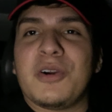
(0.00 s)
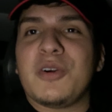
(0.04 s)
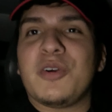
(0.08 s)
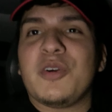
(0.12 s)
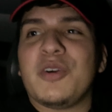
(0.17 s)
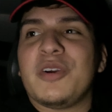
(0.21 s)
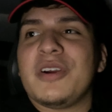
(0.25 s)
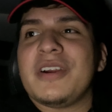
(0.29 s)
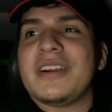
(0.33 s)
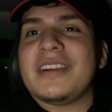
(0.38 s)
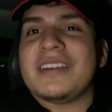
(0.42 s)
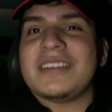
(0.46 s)

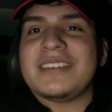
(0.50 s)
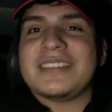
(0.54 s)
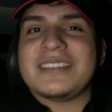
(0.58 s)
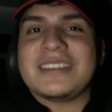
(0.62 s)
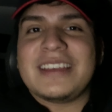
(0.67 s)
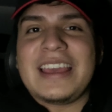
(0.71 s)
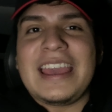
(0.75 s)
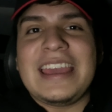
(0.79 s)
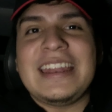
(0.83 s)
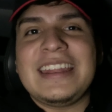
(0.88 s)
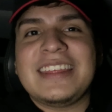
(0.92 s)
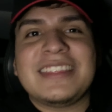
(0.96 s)
or
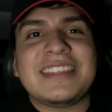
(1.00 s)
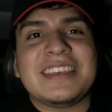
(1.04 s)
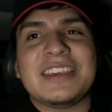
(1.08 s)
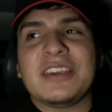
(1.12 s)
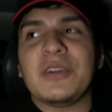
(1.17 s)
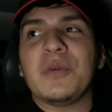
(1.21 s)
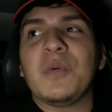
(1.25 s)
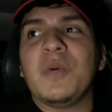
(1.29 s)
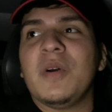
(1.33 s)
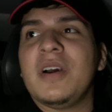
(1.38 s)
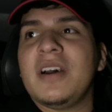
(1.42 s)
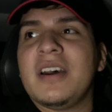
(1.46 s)
anything
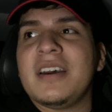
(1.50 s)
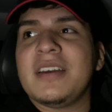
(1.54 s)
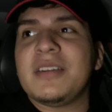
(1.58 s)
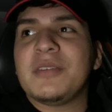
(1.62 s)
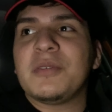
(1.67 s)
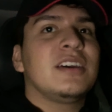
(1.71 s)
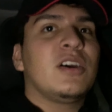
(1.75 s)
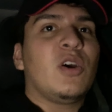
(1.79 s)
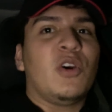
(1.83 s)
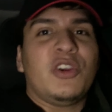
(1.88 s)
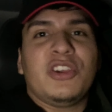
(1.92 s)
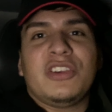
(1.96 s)
you want,
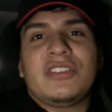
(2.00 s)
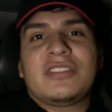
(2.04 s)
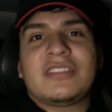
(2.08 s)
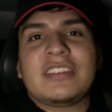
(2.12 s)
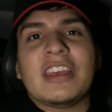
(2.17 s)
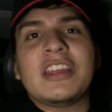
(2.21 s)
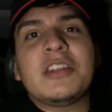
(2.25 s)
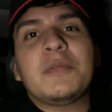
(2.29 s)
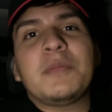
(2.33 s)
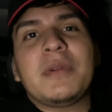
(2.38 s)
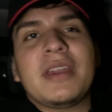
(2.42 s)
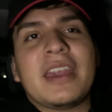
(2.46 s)
or you
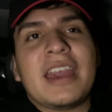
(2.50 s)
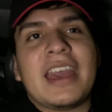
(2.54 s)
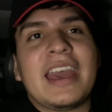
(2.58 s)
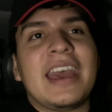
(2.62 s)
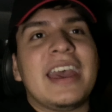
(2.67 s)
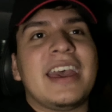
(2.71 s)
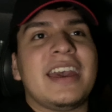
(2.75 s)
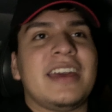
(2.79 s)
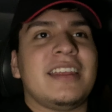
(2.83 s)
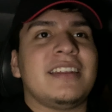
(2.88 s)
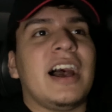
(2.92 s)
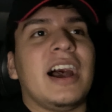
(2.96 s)
send me a
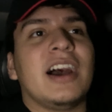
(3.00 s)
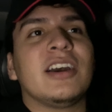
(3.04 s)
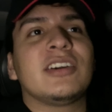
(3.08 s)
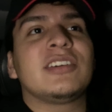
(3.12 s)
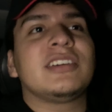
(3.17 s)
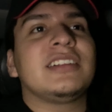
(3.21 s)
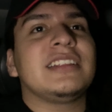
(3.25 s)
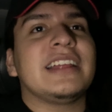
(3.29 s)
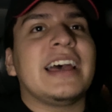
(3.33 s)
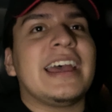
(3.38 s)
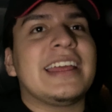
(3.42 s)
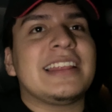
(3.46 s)
hat, I'll
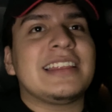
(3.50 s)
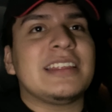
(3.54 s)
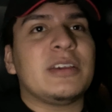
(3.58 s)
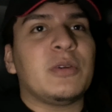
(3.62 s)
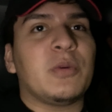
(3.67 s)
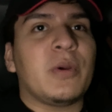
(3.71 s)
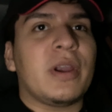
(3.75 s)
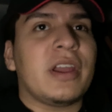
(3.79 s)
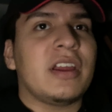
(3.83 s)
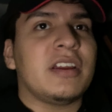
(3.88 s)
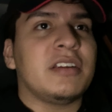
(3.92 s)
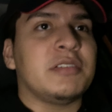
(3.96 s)
gladly
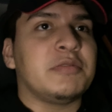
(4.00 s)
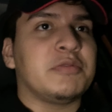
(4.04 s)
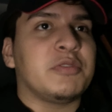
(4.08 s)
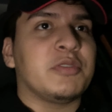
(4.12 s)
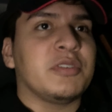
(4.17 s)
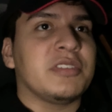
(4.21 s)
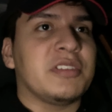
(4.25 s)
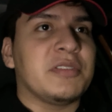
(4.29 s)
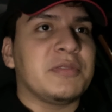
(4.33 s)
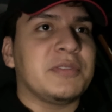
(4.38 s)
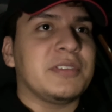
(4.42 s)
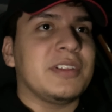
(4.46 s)
wear it
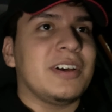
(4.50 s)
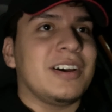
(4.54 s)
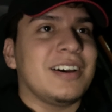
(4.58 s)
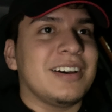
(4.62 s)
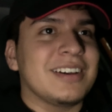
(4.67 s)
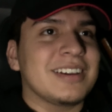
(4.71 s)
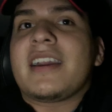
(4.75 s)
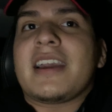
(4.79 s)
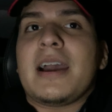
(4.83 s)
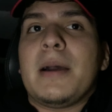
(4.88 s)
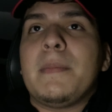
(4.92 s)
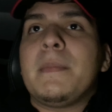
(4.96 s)
for the
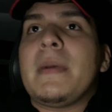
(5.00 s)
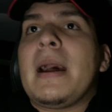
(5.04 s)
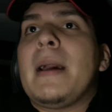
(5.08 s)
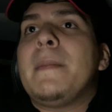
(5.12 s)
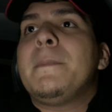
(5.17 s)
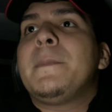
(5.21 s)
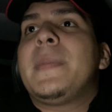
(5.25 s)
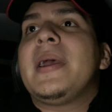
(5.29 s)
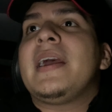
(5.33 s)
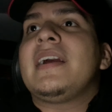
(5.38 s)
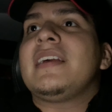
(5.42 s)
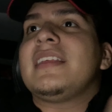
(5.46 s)
vlog. I'm,
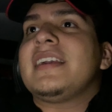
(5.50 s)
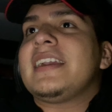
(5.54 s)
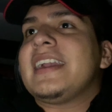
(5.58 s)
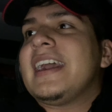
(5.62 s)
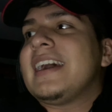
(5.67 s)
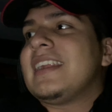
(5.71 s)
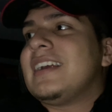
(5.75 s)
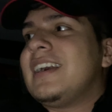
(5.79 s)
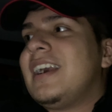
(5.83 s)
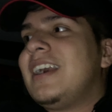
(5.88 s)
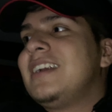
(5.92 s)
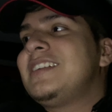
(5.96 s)
I'm barely
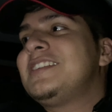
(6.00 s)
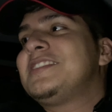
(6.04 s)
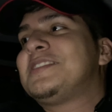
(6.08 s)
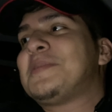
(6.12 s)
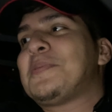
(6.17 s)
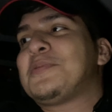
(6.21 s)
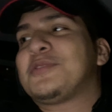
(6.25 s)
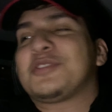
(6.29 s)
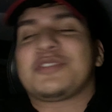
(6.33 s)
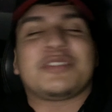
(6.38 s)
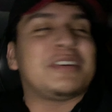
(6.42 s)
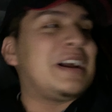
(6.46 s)
at 100
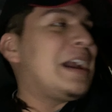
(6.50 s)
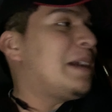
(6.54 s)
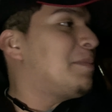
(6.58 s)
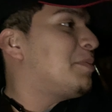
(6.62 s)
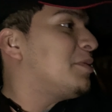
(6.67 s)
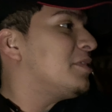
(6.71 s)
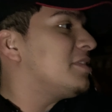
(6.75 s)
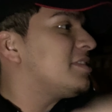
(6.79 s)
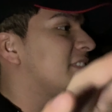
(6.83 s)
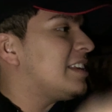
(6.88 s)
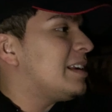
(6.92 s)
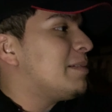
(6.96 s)

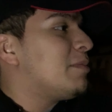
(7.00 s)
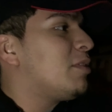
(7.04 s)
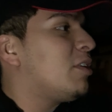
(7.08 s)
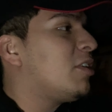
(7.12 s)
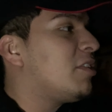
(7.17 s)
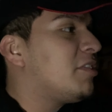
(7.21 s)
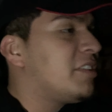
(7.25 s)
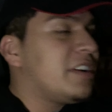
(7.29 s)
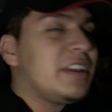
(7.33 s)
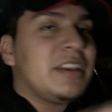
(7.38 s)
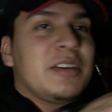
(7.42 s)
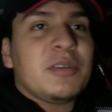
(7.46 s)
subscribers and I'm
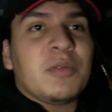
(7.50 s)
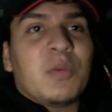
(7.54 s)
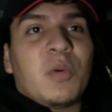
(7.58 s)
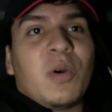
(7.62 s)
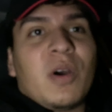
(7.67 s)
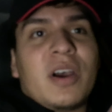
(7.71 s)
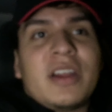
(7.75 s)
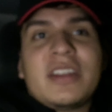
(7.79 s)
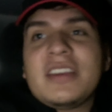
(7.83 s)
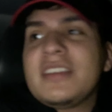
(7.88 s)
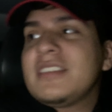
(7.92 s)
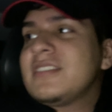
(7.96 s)
already
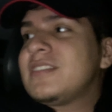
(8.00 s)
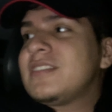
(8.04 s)
wanting